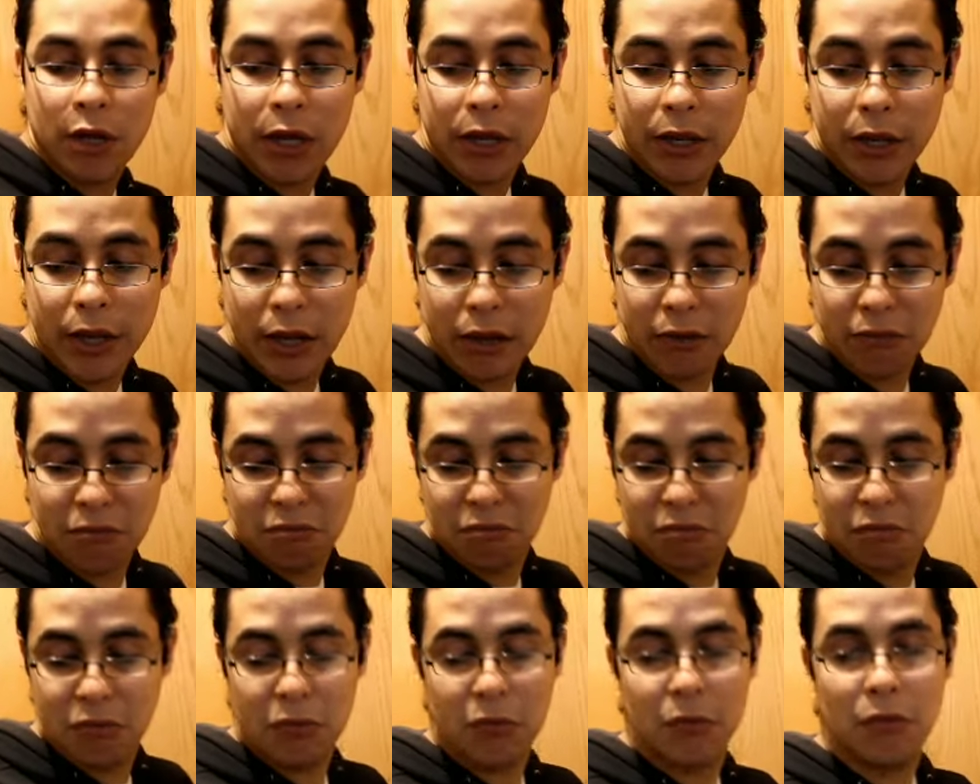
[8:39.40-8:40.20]
and
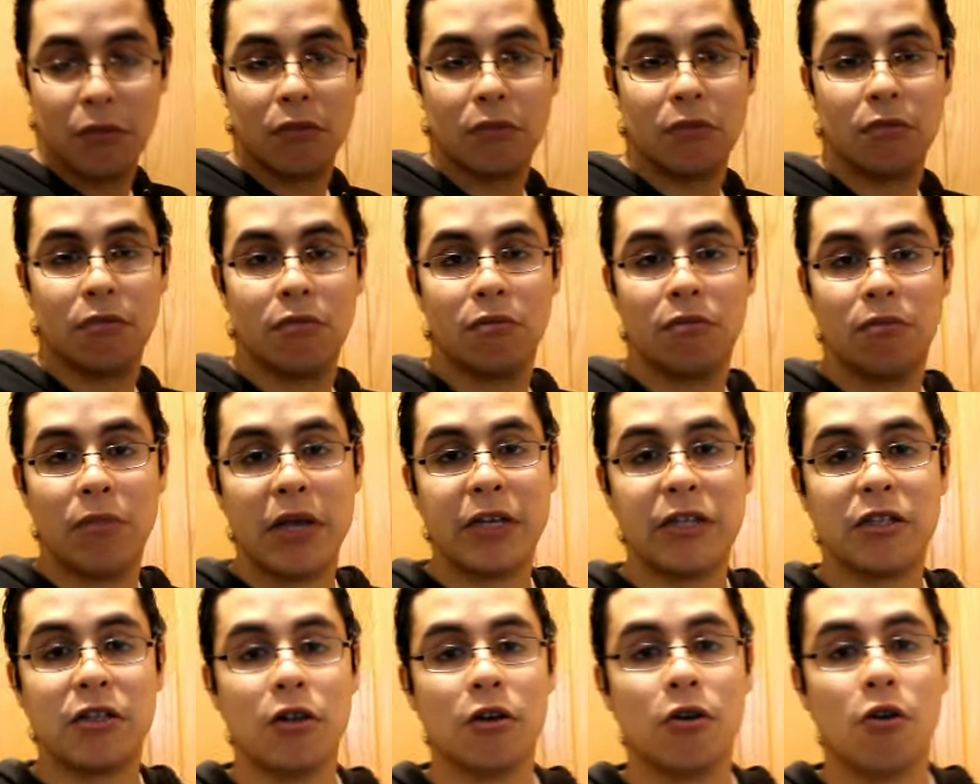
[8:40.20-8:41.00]
then
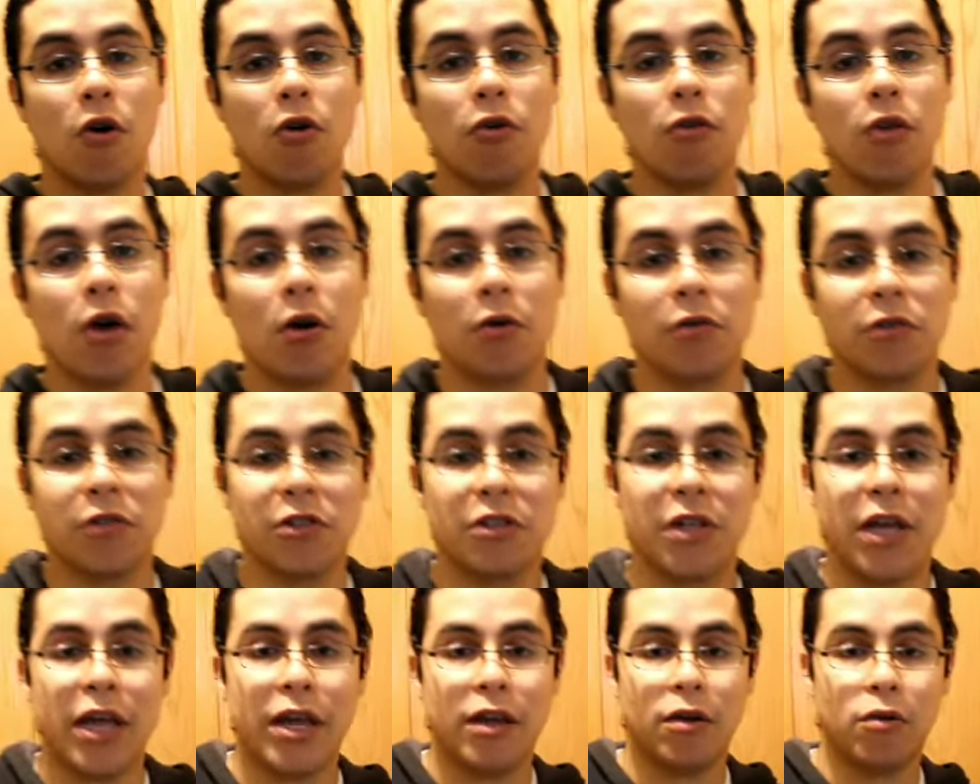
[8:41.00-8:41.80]
basically go along with
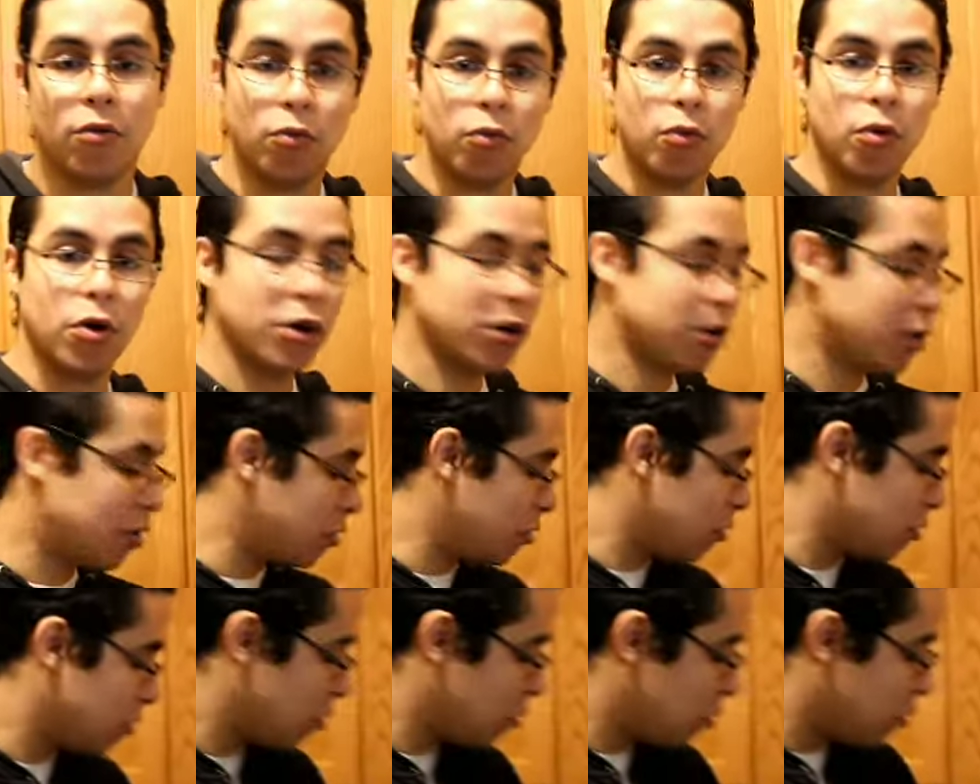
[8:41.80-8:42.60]
your day. Work.
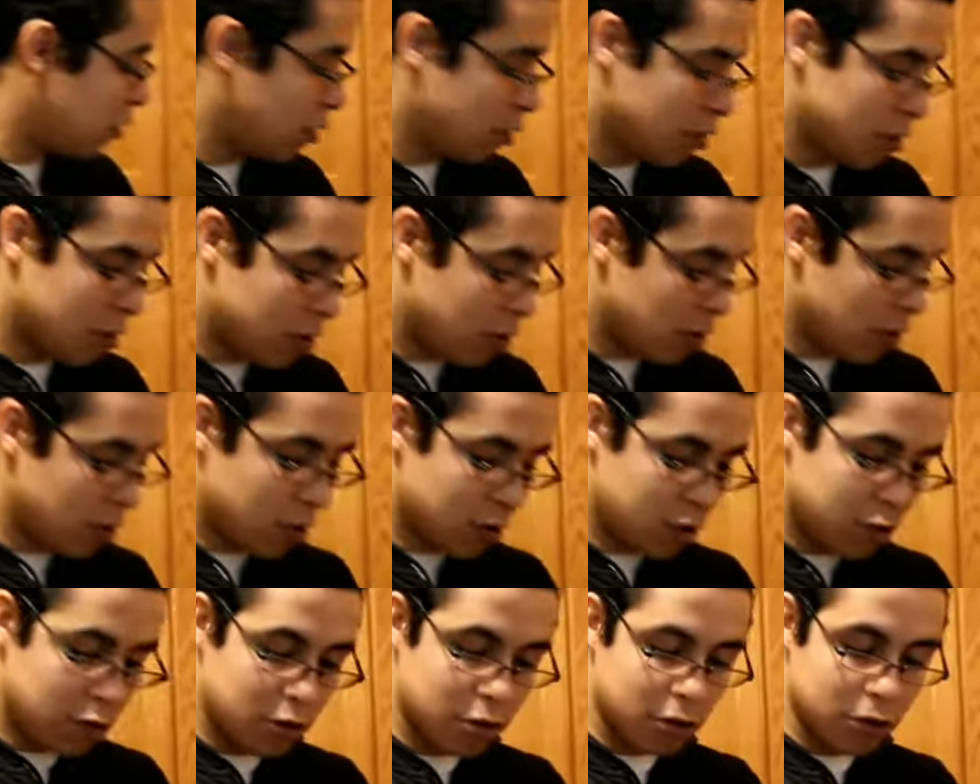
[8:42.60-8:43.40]

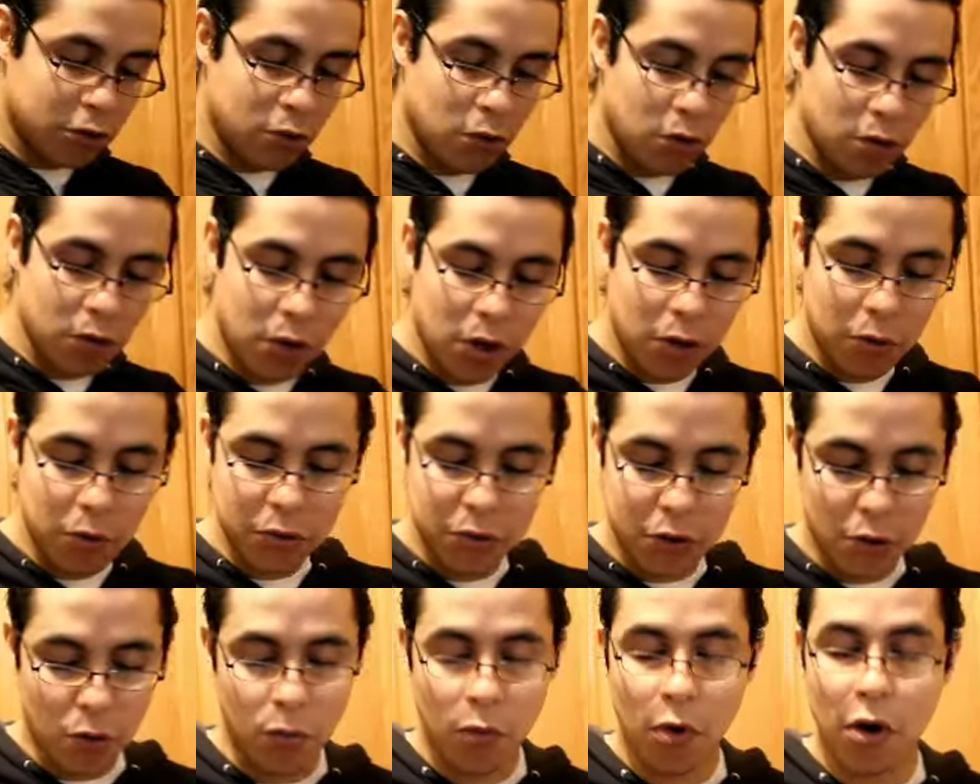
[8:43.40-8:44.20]
You go along
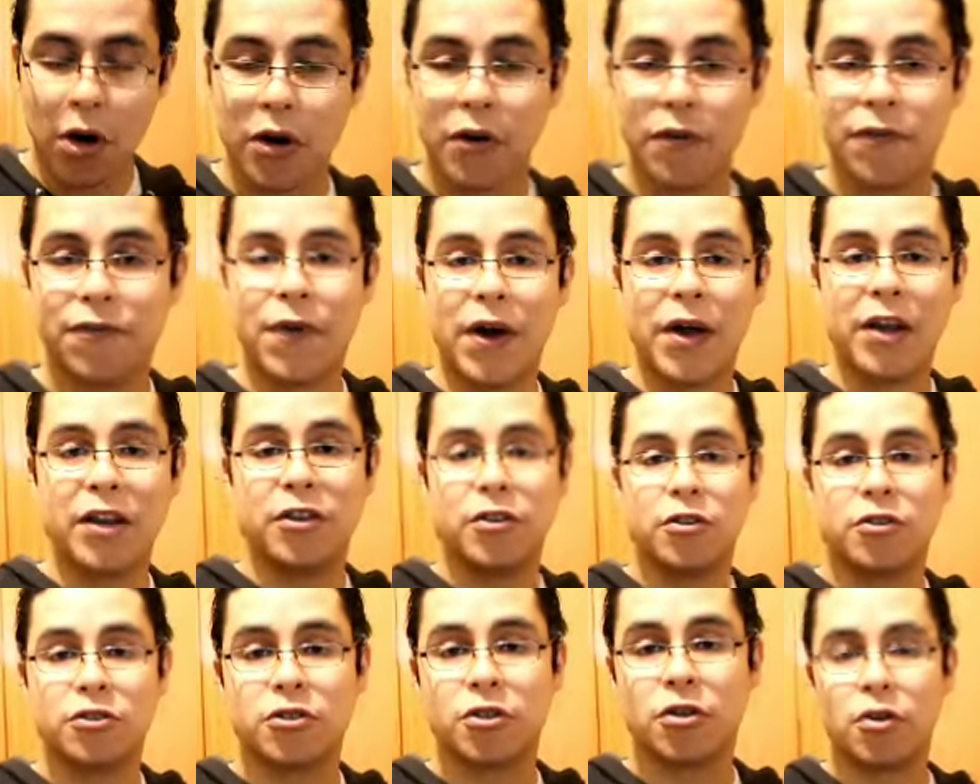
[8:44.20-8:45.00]
with your work,
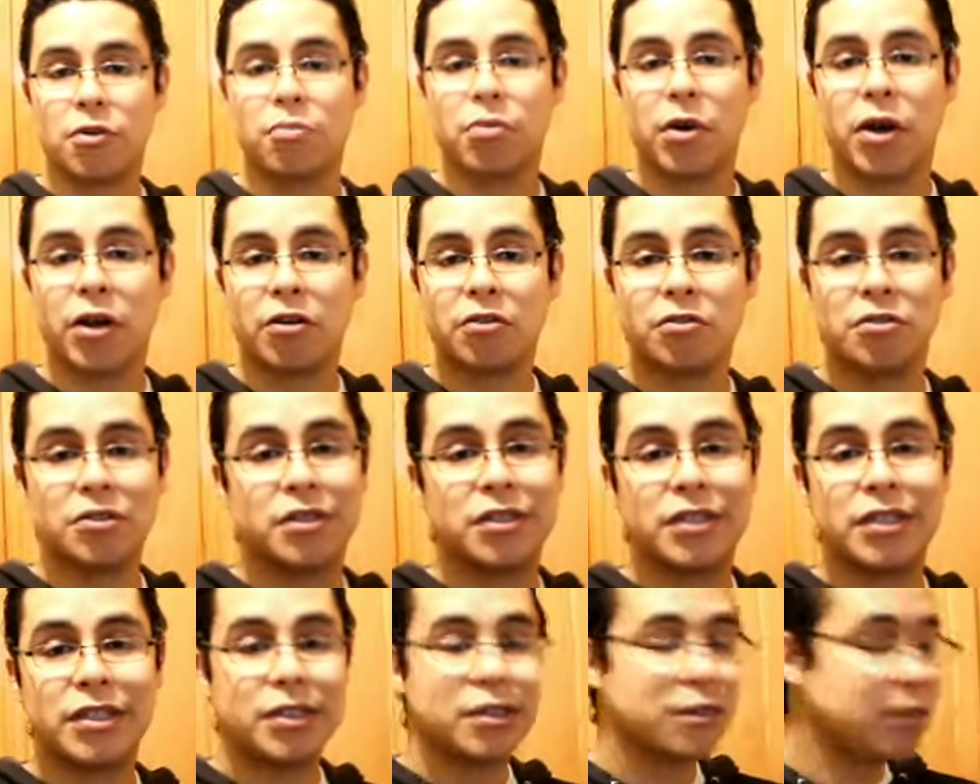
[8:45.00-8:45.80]
finding your circuit
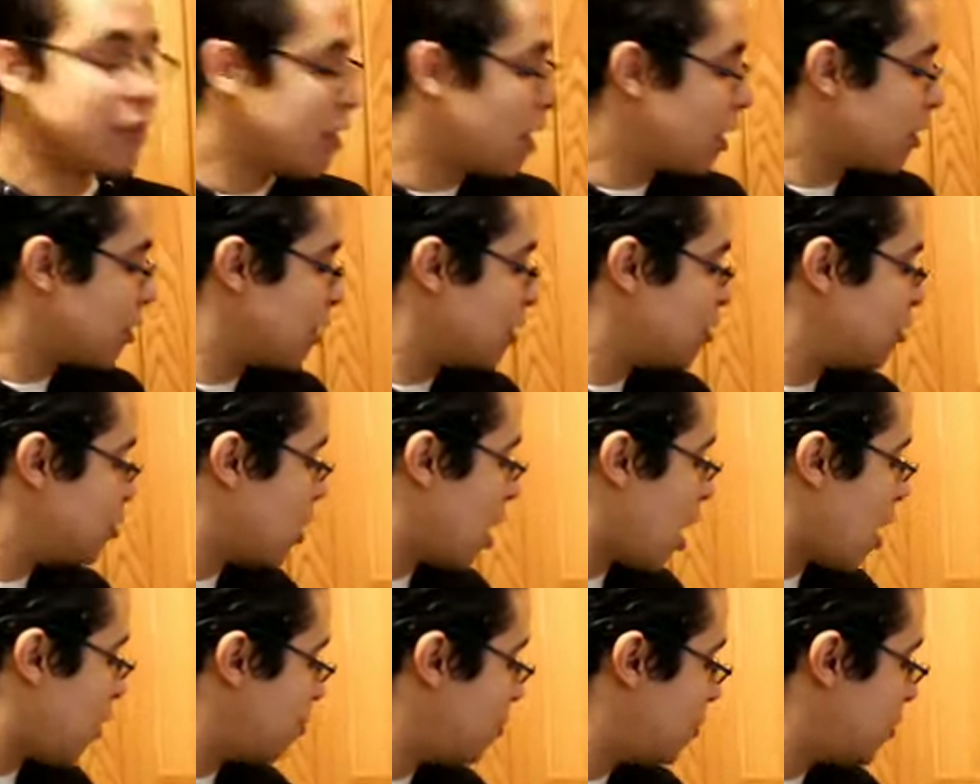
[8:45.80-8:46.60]
breakers, get the
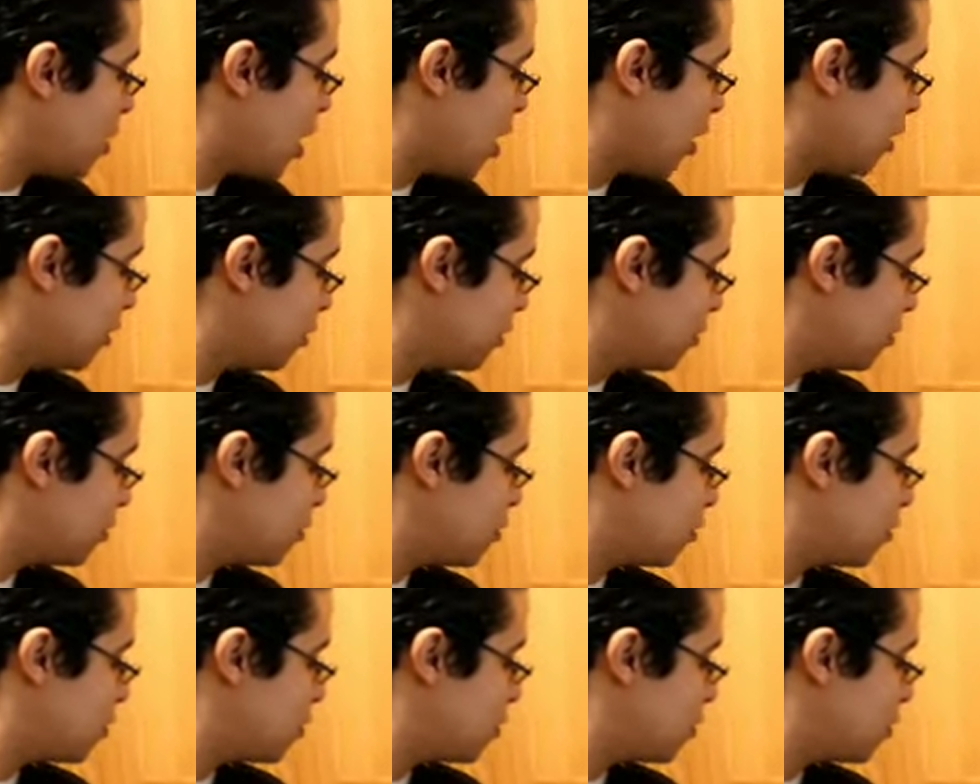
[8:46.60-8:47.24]
job done.